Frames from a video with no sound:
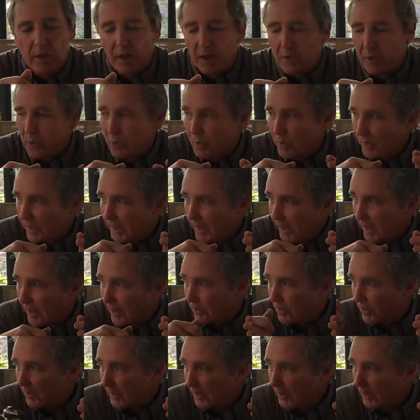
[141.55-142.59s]
and you
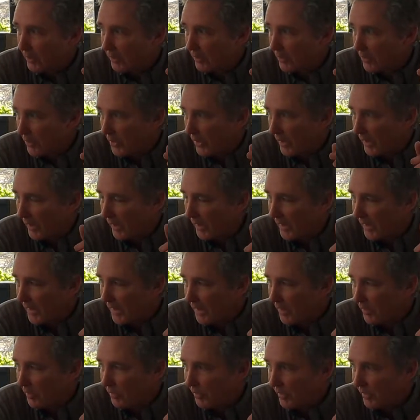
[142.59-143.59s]
cast out, say that 80